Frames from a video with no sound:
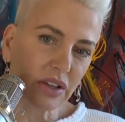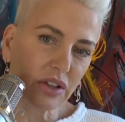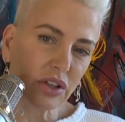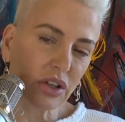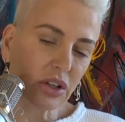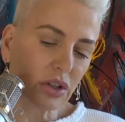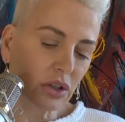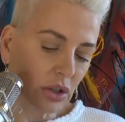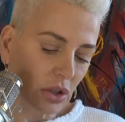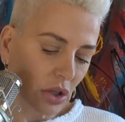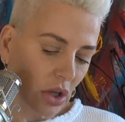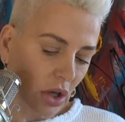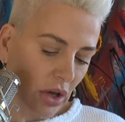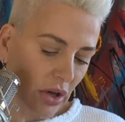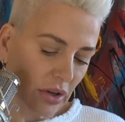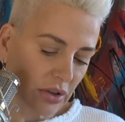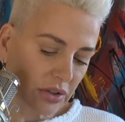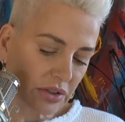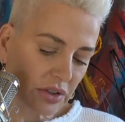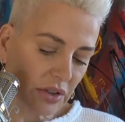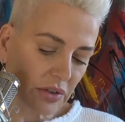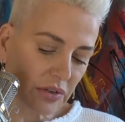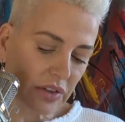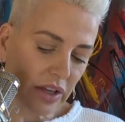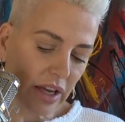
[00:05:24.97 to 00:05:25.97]
The
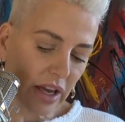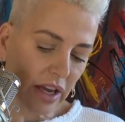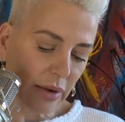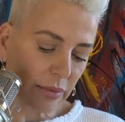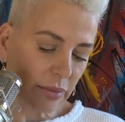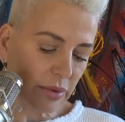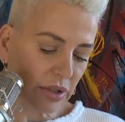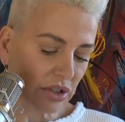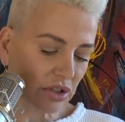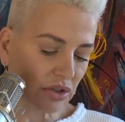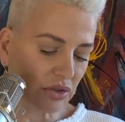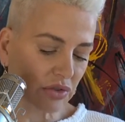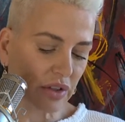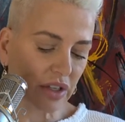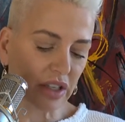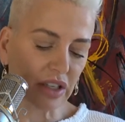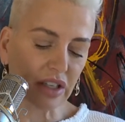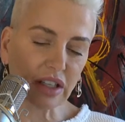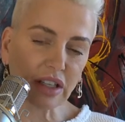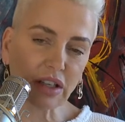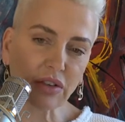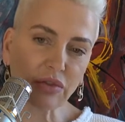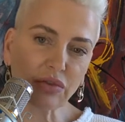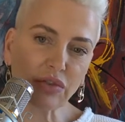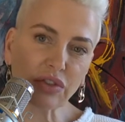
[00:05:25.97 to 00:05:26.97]
laws of chemistry
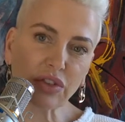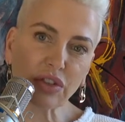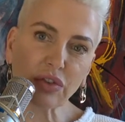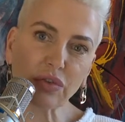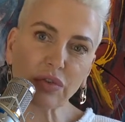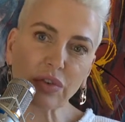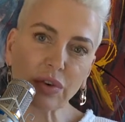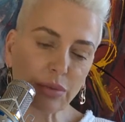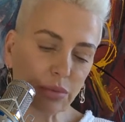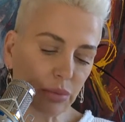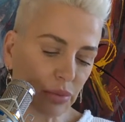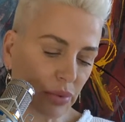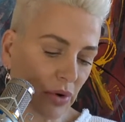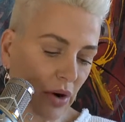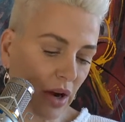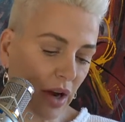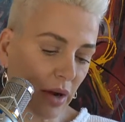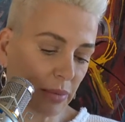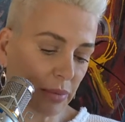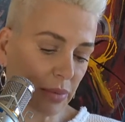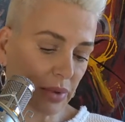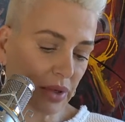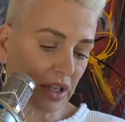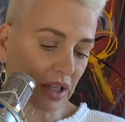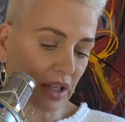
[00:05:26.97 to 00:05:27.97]
give different
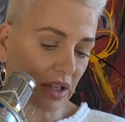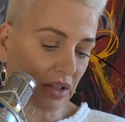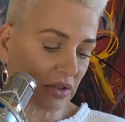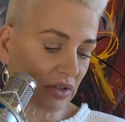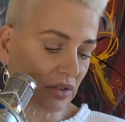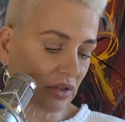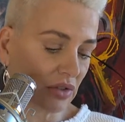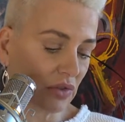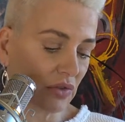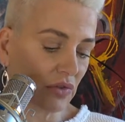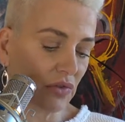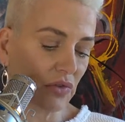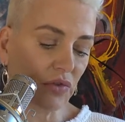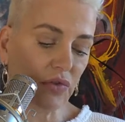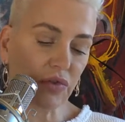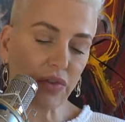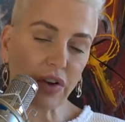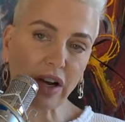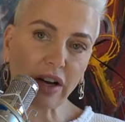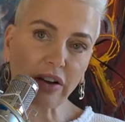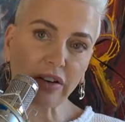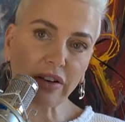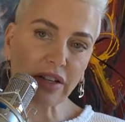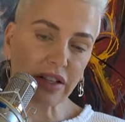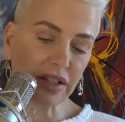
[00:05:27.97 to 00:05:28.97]
properties to
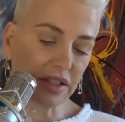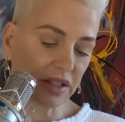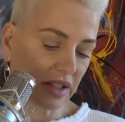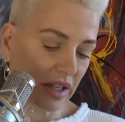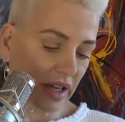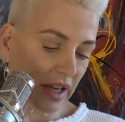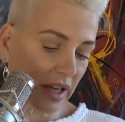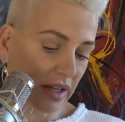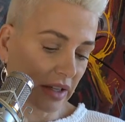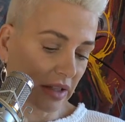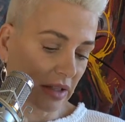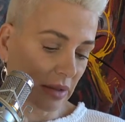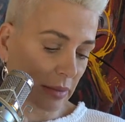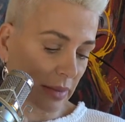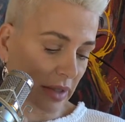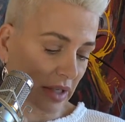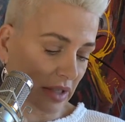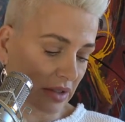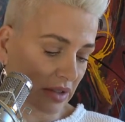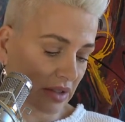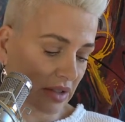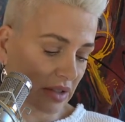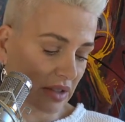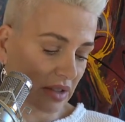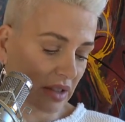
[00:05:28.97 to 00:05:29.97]
various
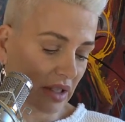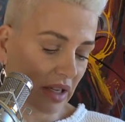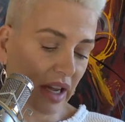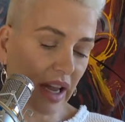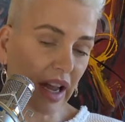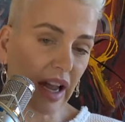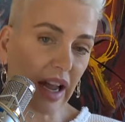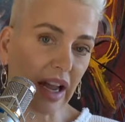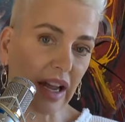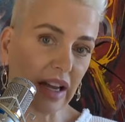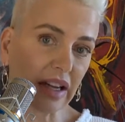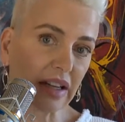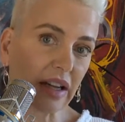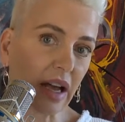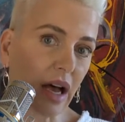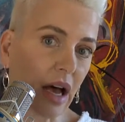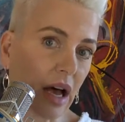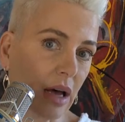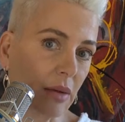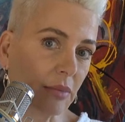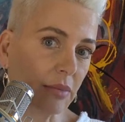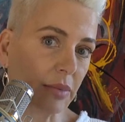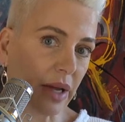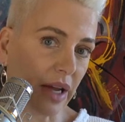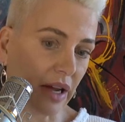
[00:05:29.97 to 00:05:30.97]
elements and
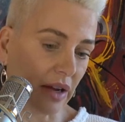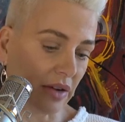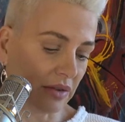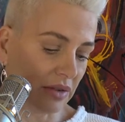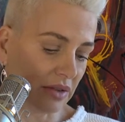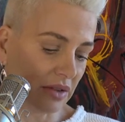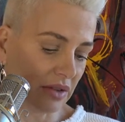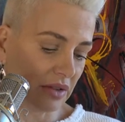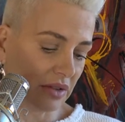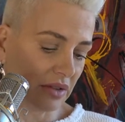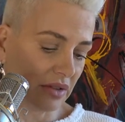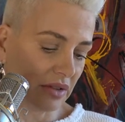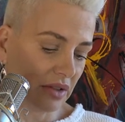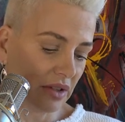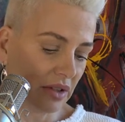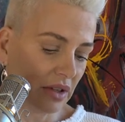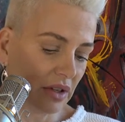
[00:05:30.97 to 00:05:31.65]
compounds.